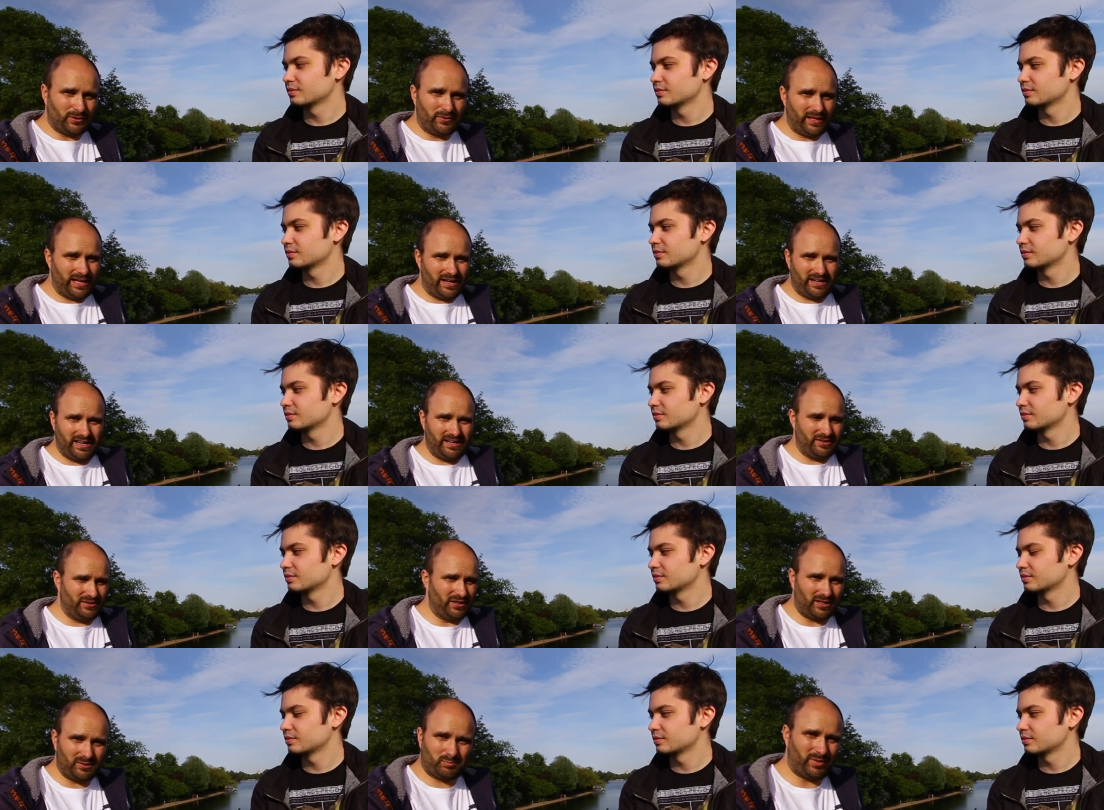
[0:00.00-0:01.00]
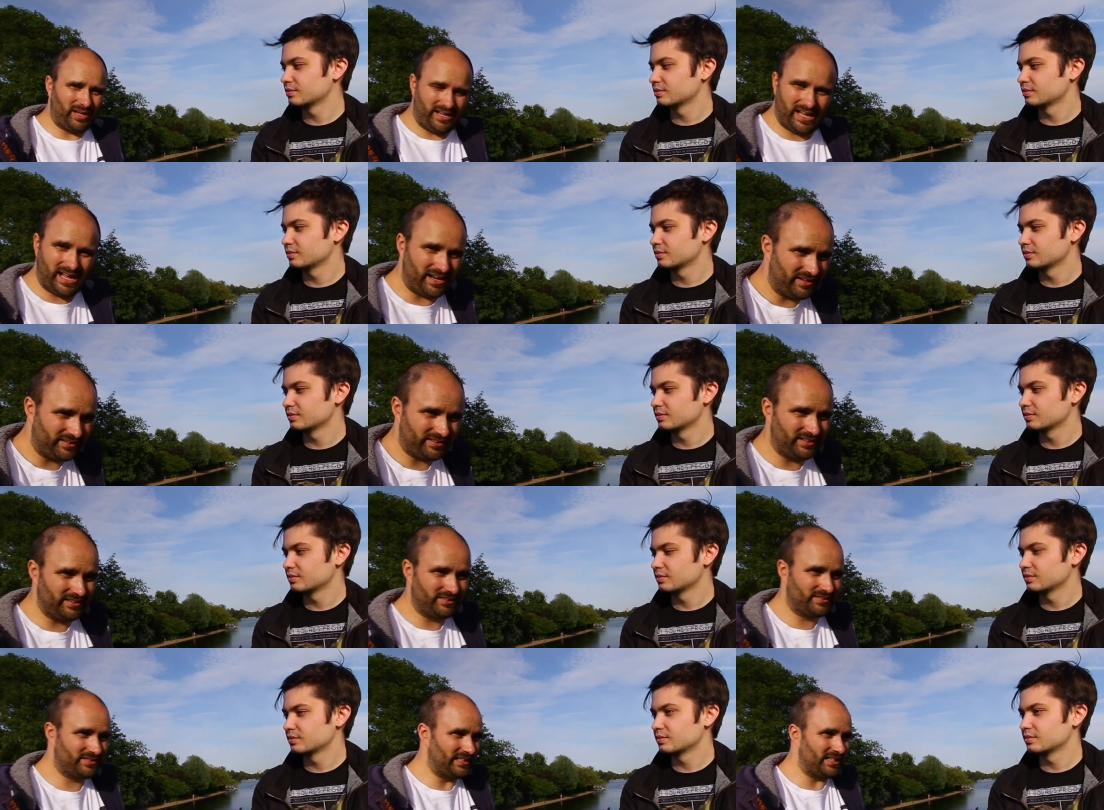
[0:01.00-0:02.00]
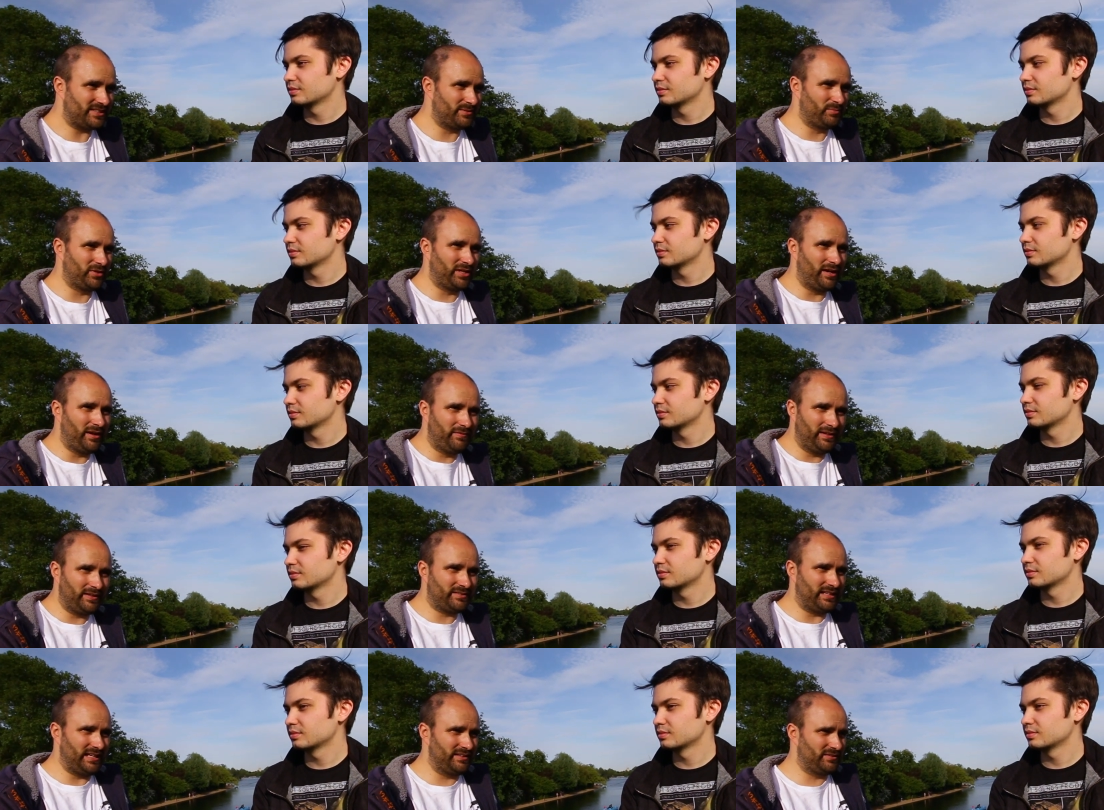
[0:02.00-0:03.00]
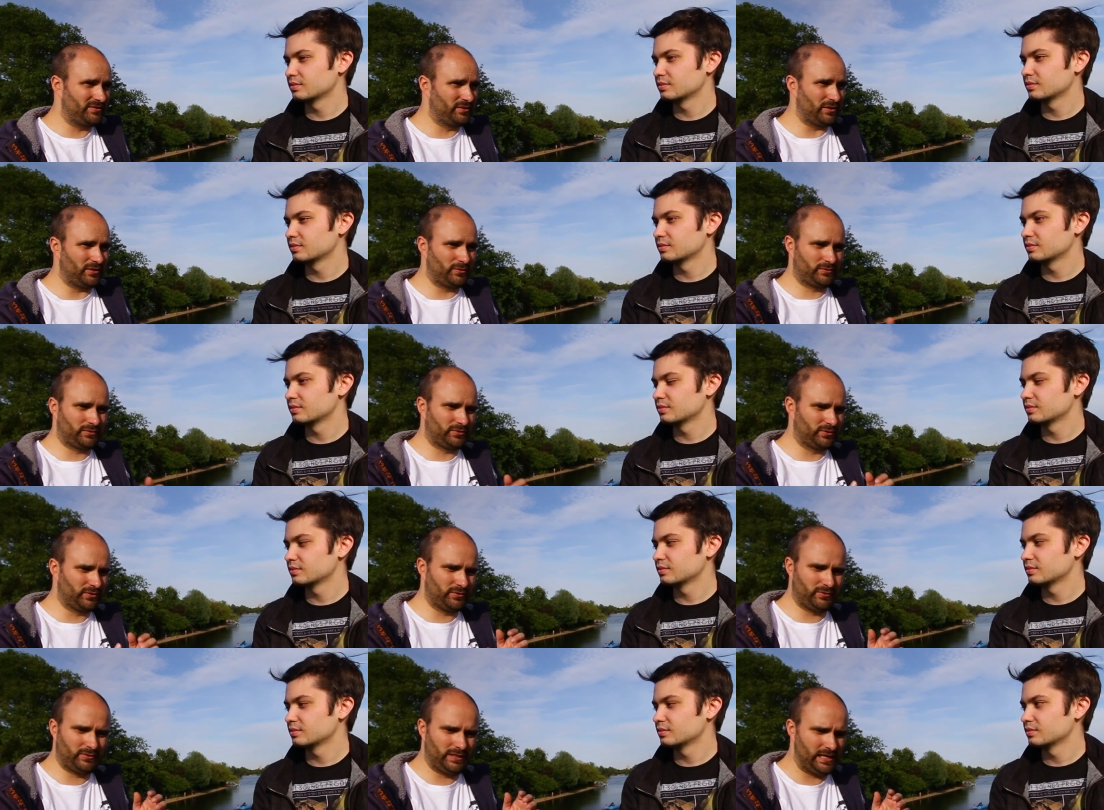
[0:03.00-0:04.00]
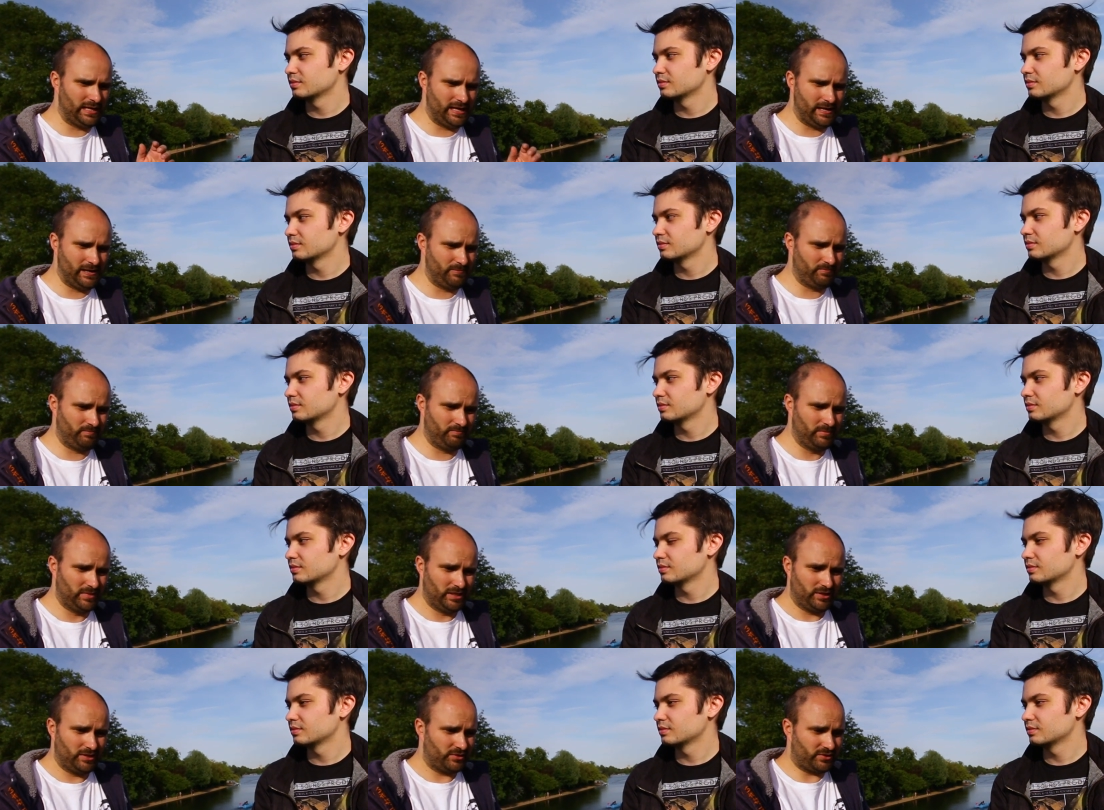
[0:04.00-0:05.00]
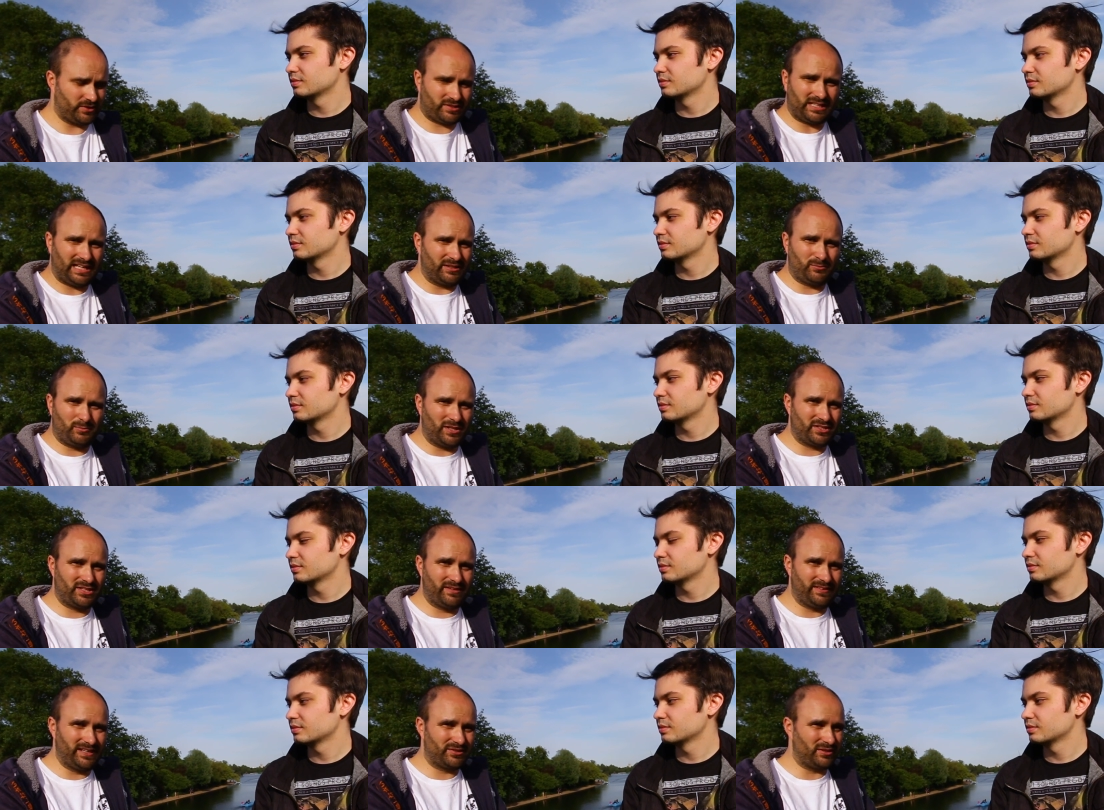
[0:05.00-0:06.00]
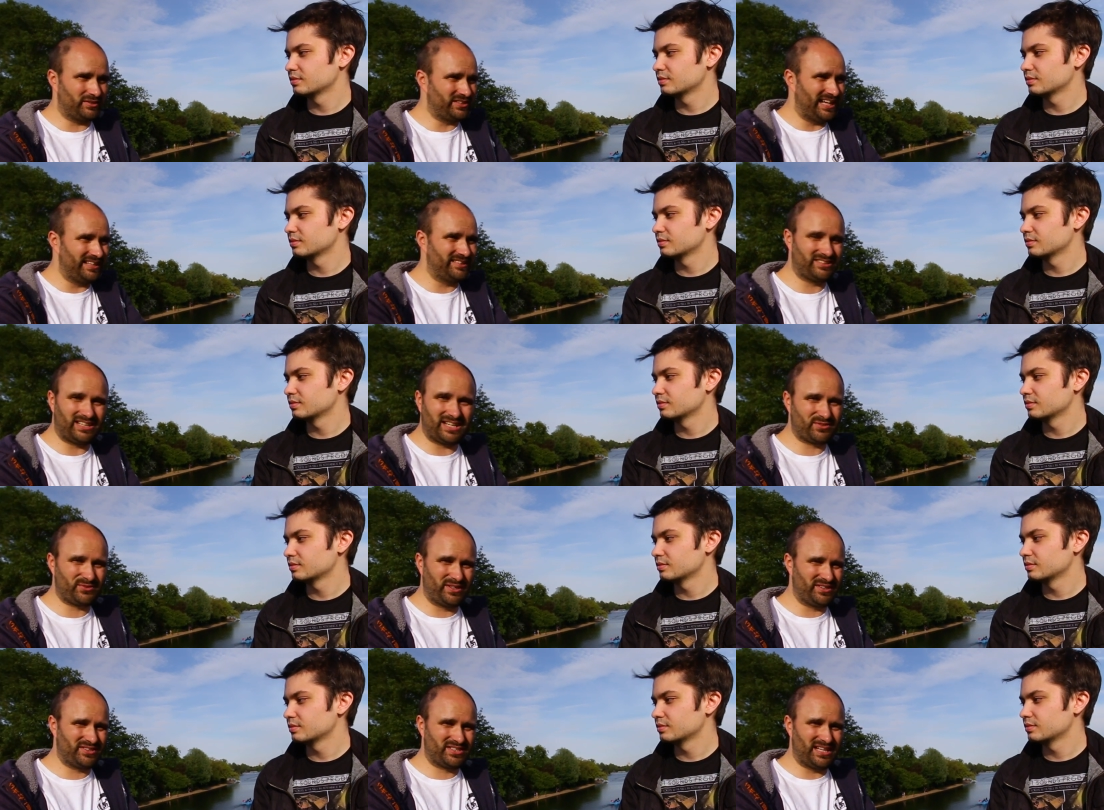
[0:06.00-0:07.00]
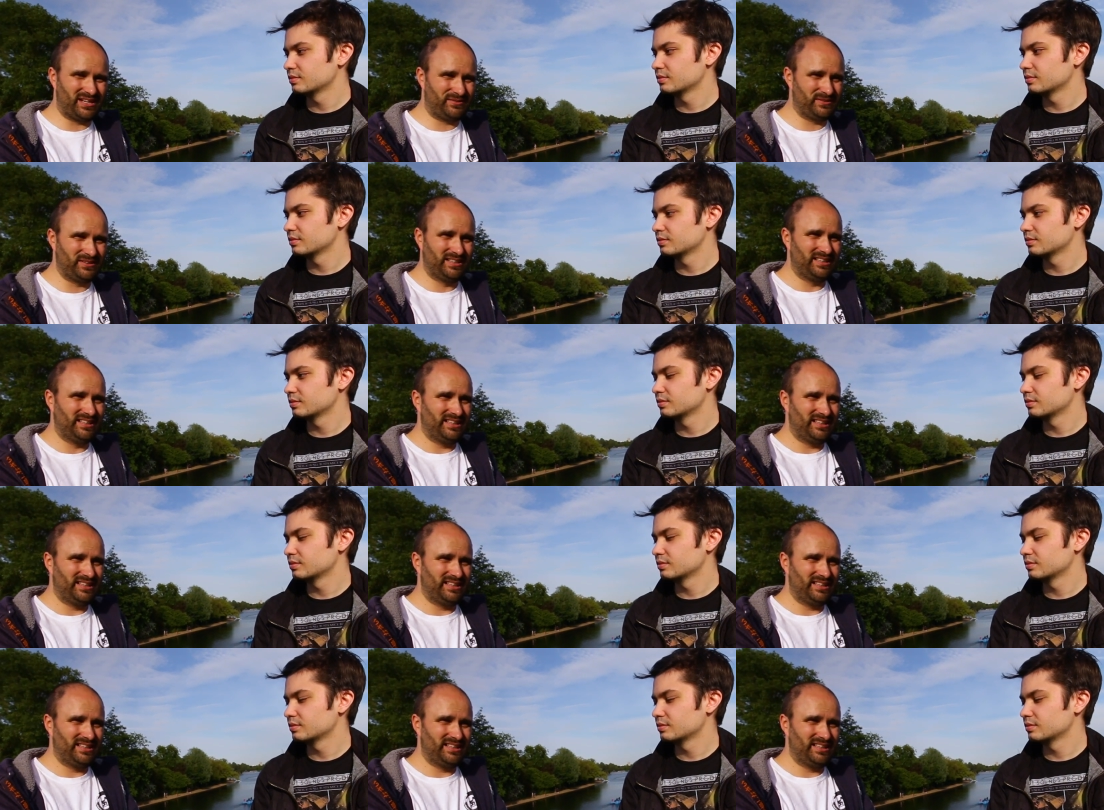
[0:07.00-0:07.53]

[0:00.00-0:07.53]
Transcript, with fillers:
Speaker 1: go there and not pay anything. That's the beauty of it, and go to just either watch the events or try the tracks for yourself.